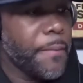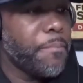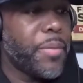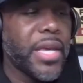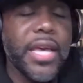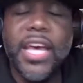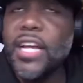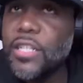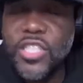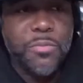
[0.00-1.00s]
being
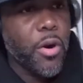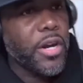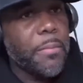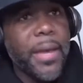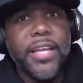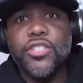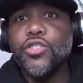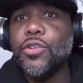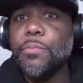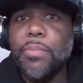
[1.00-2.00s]
hella smart and making
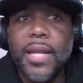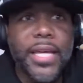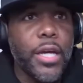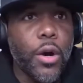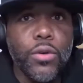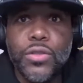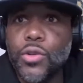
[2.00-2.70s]
sure the play goes to the